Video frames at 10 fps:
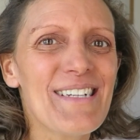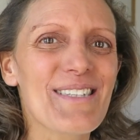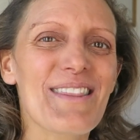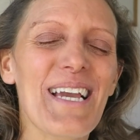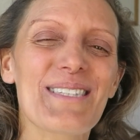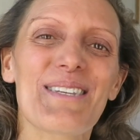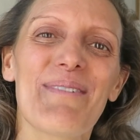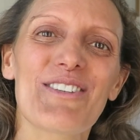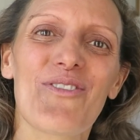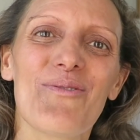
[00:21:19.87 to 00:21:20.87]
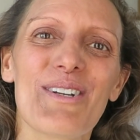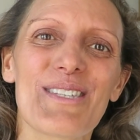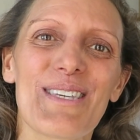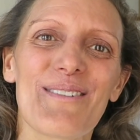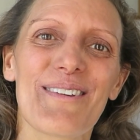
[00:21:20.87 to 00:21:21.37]
So thanks so much for
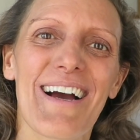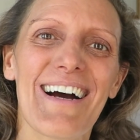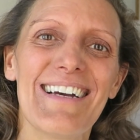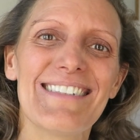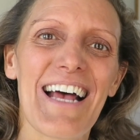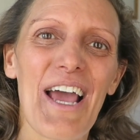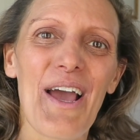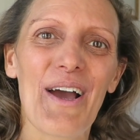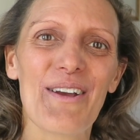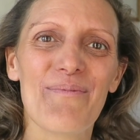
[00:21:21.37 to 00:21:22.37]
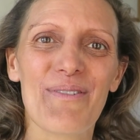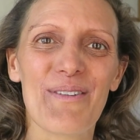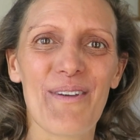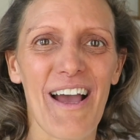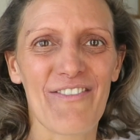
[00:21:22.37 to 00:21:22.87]
watching, you guys. I hope
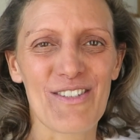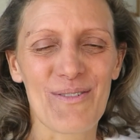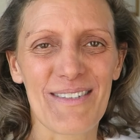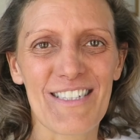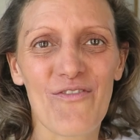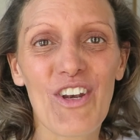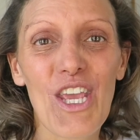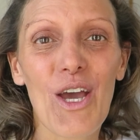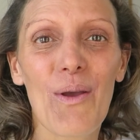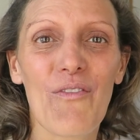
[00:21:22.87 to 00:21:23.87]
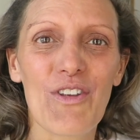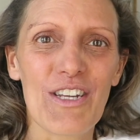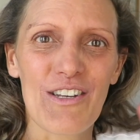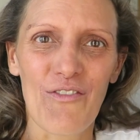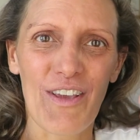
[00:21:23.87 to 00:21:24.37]
you have enjoyed this video. If you
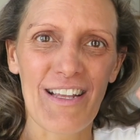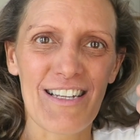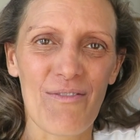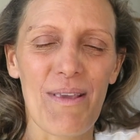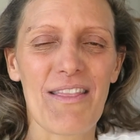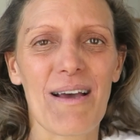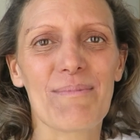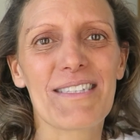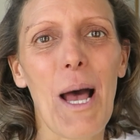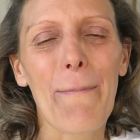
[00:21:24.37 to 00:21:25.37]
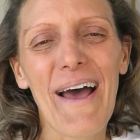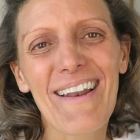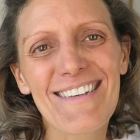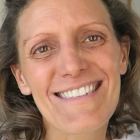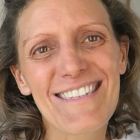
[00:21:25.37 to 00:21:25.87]
did, don't forget to give me a thumbs up,
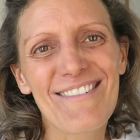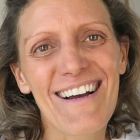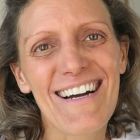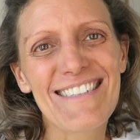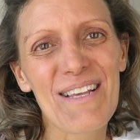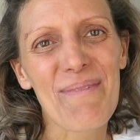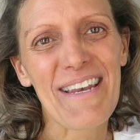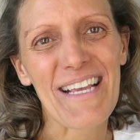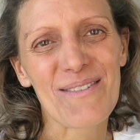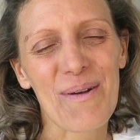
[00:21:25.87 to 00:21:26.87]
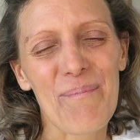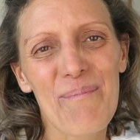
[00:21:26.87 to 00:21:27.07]
and I'll see you guys in my next one.